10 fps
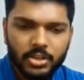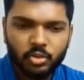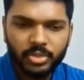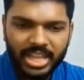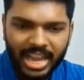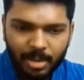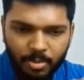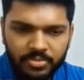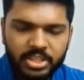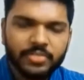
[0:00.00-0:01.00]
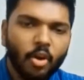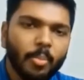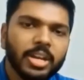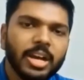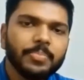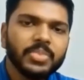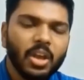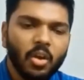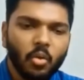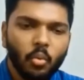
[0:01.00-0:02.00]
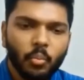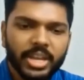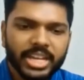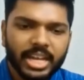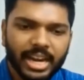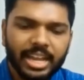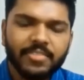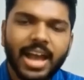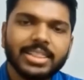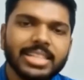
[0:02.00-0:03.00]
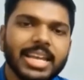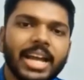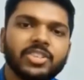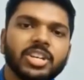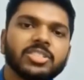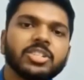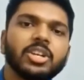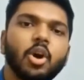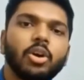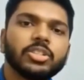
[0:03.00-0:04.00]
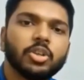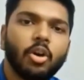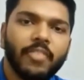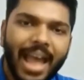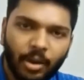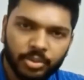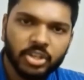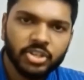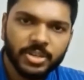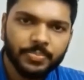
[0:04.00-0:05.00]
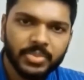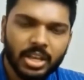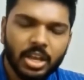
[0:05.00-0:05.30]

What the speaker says: So with the help of this formula, we can arrive at the adjusted cost of acquisition,